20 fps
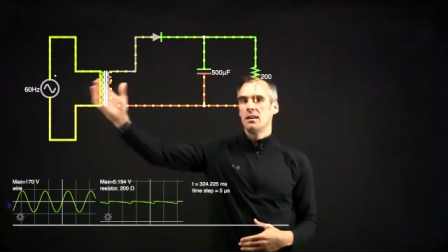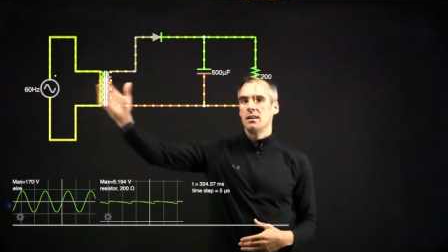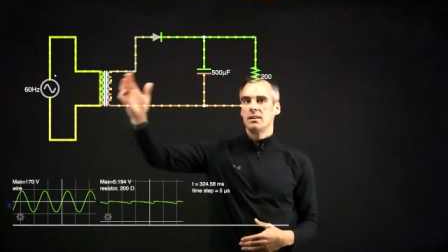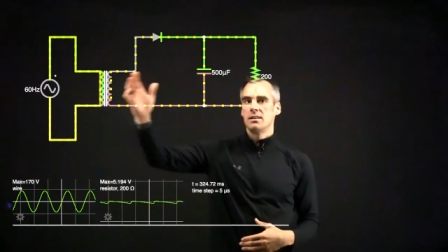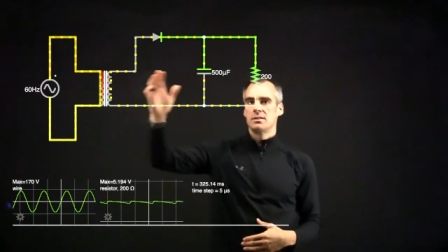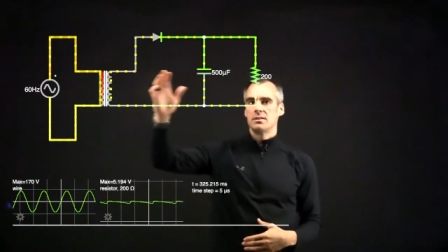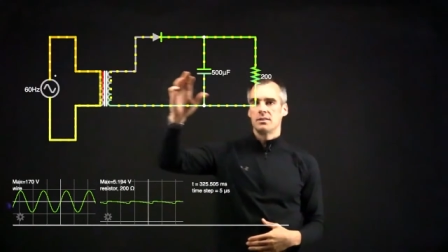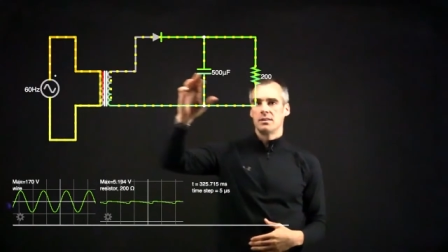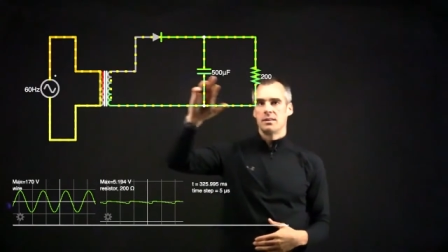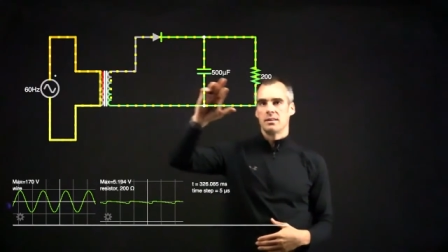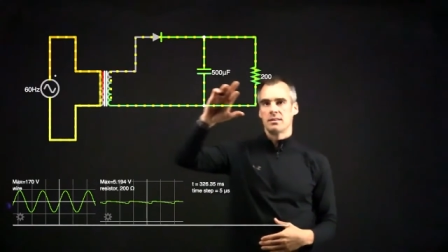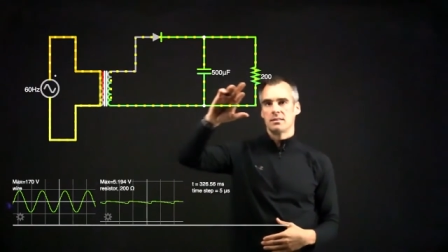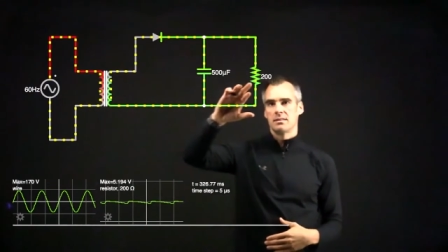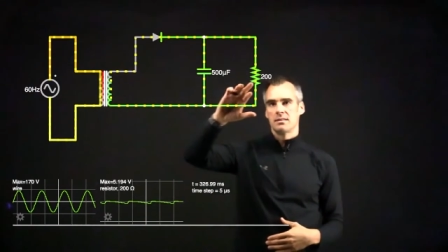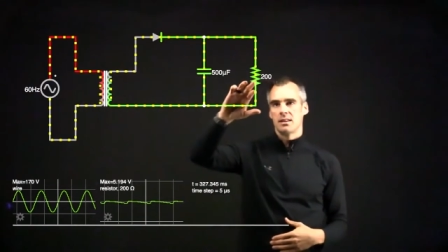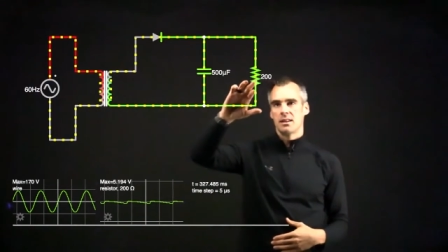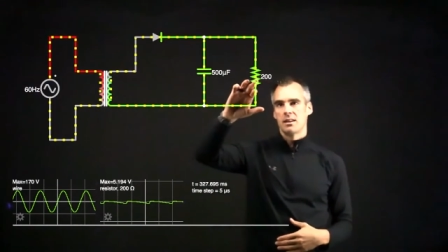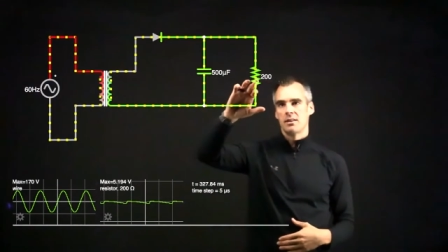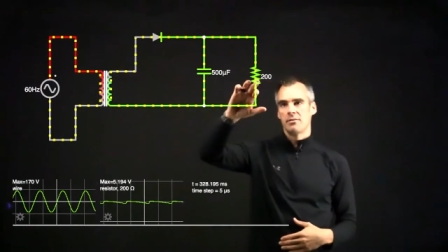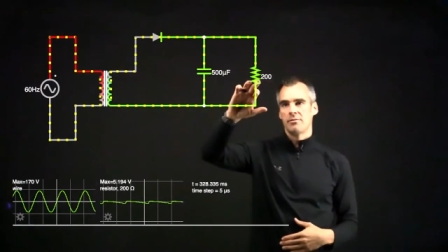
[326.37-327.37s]
to this
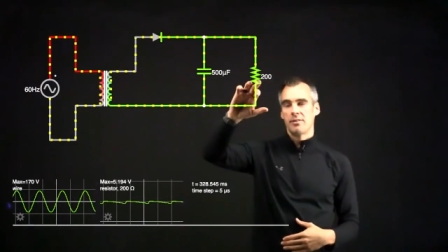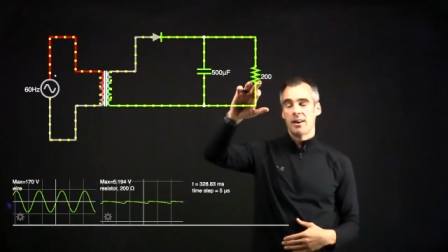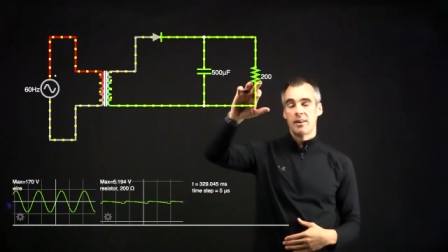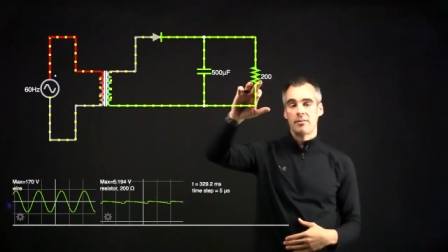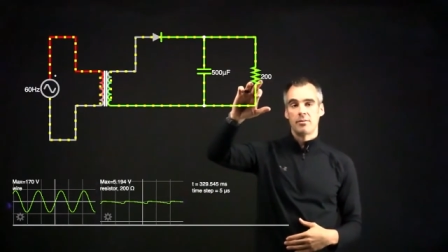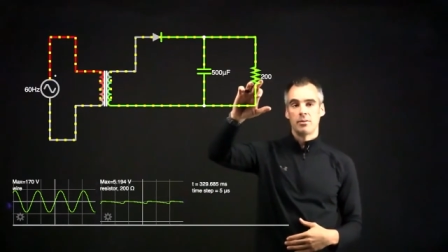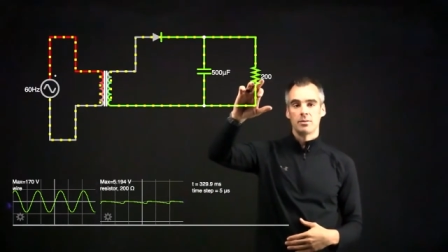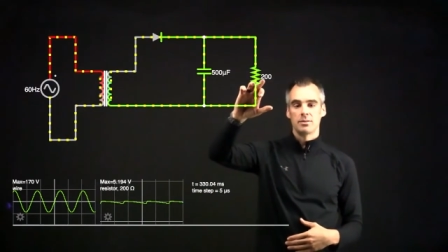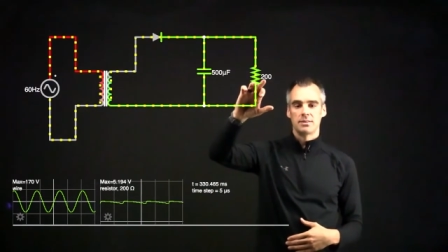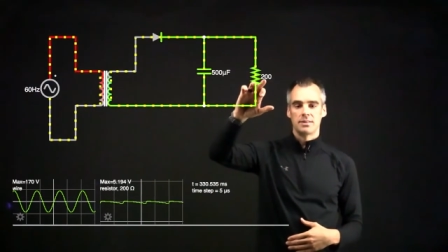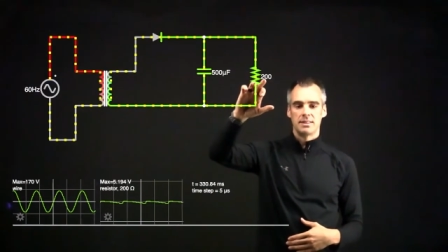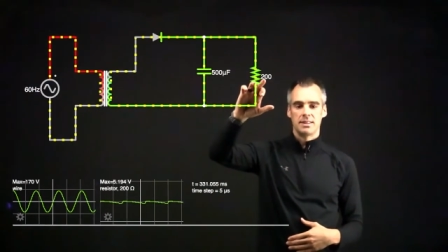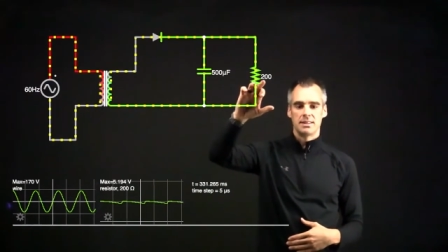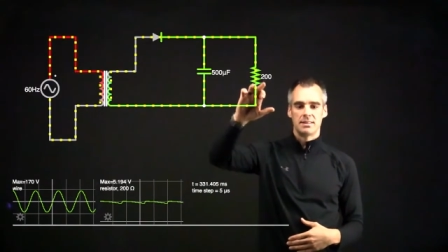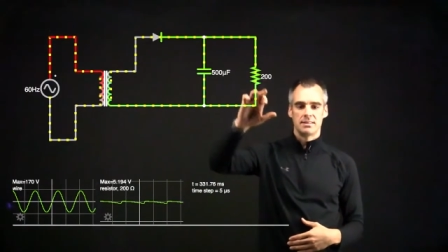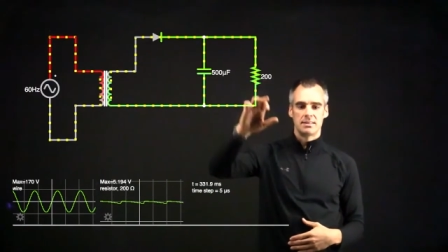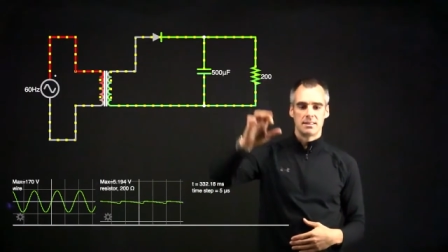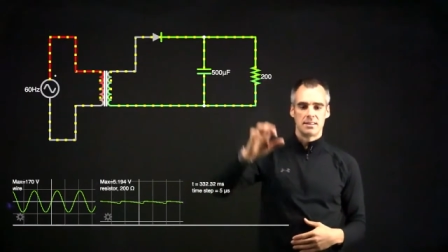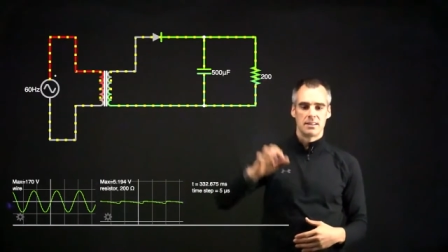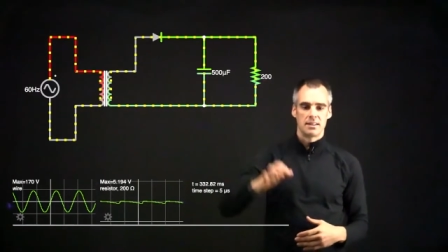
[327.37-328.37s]
5 volts
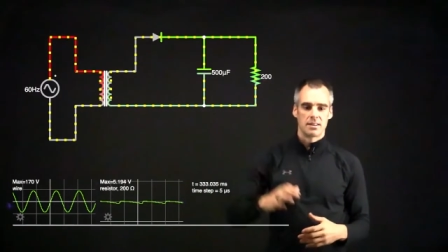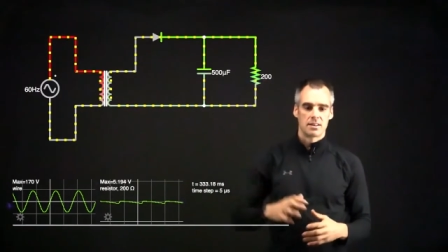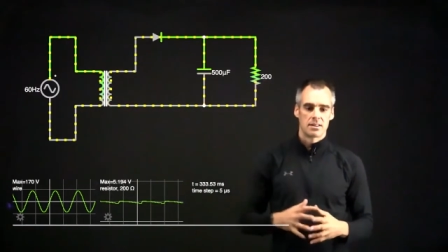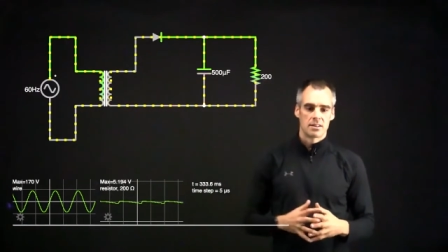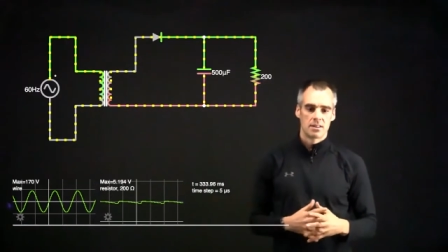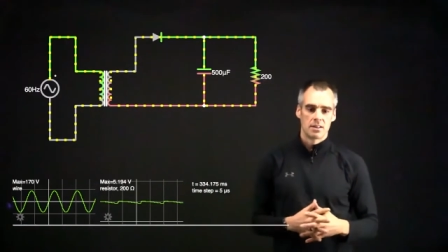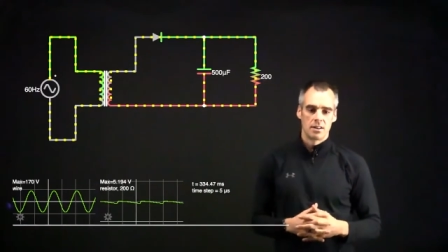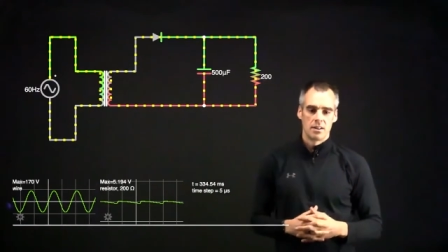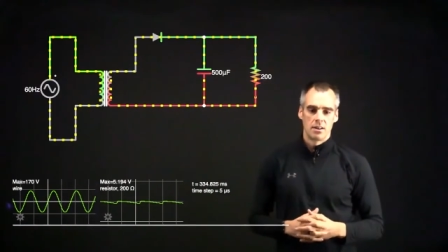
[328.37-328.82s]
DC here